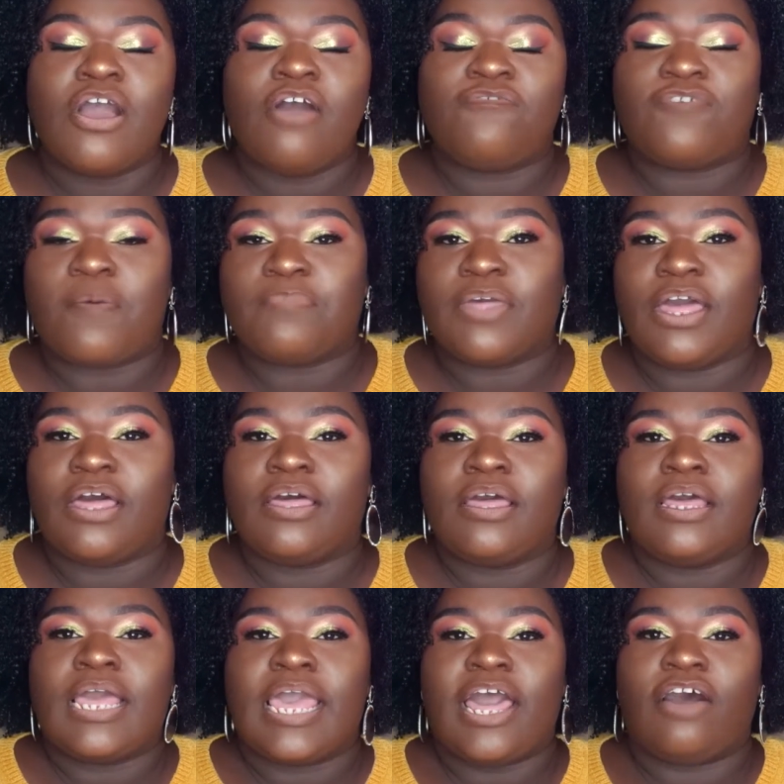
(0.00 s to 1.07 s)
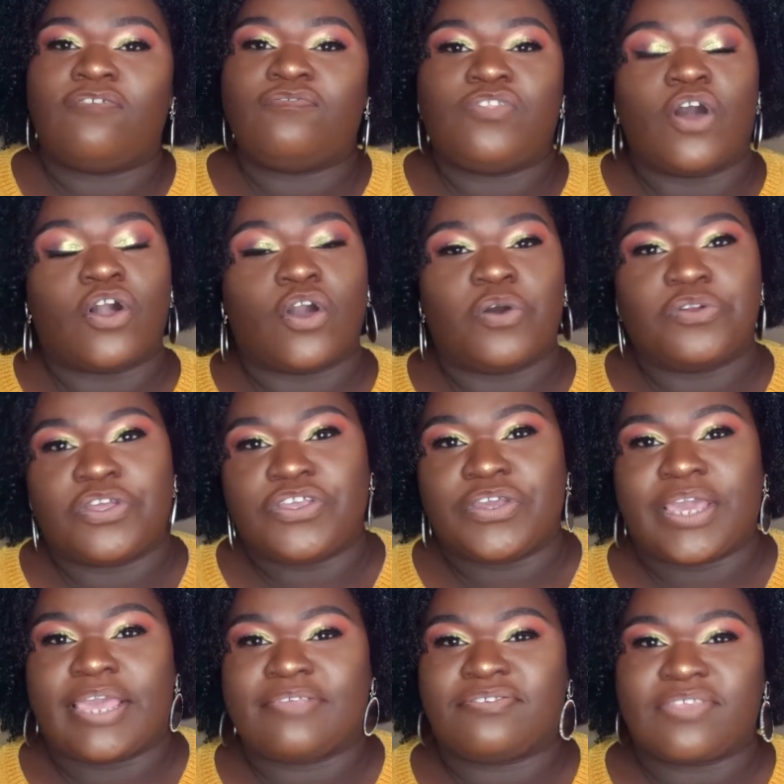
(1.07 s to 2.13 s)
from the
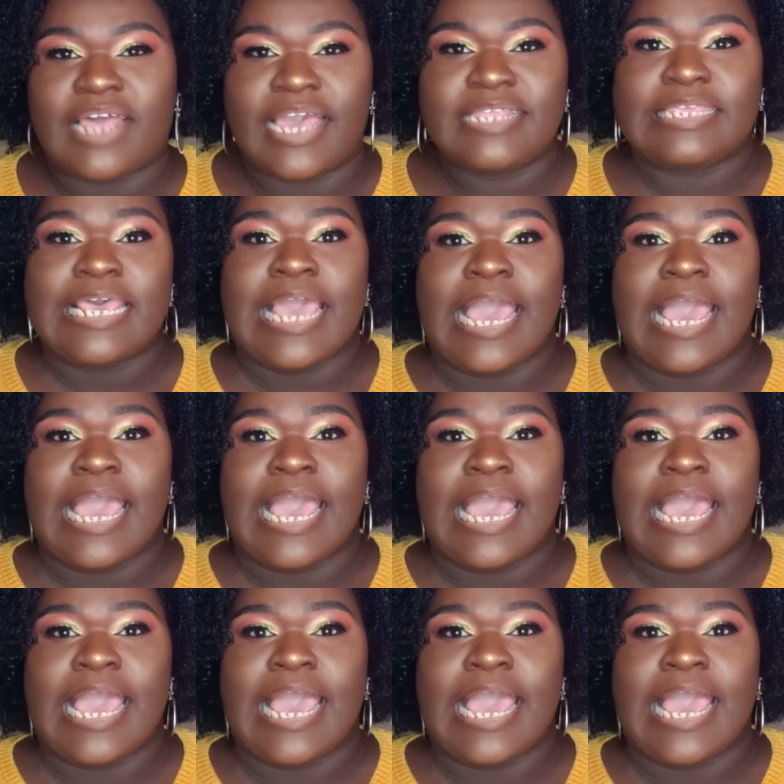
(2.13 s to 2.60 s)
L.V.E.co.uk site,